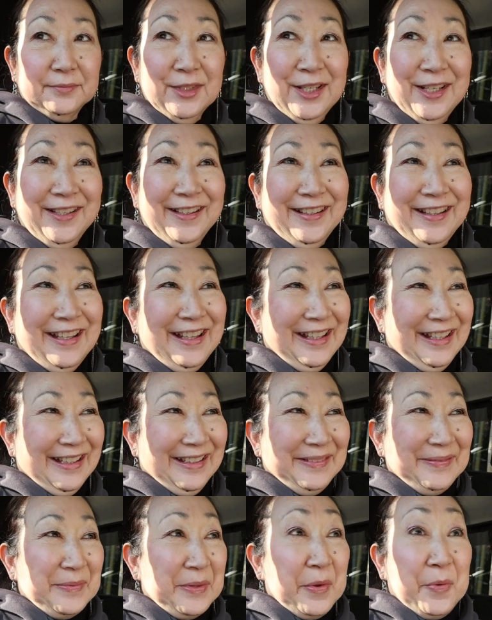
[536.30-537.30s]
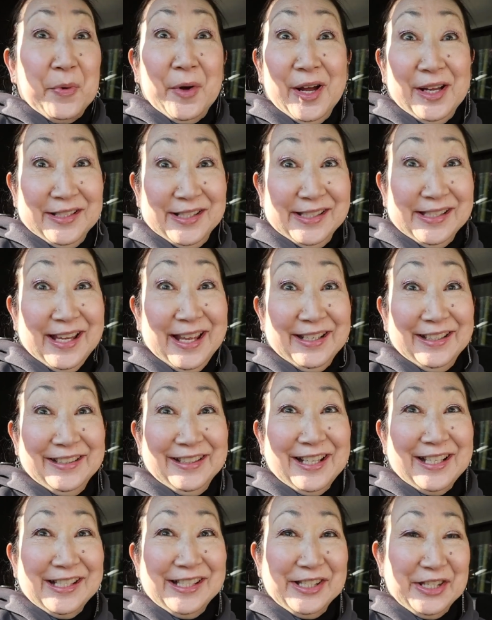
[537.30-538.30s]
Well, I just had a
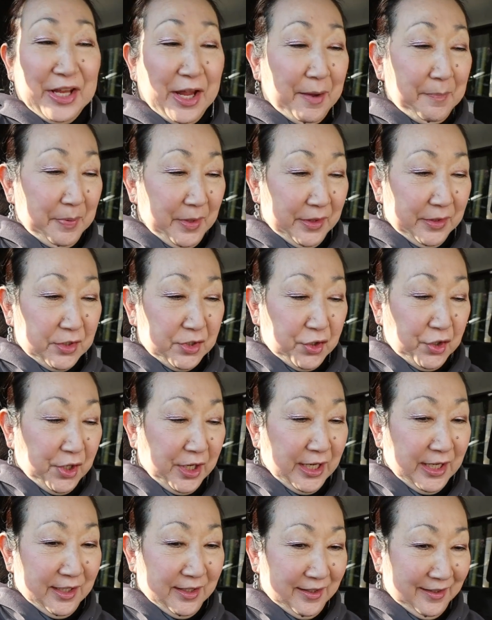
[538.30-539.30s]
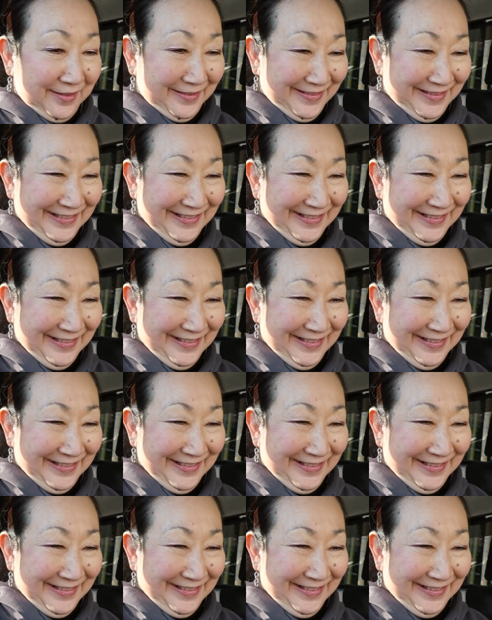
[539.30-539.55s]
nice nap on the train.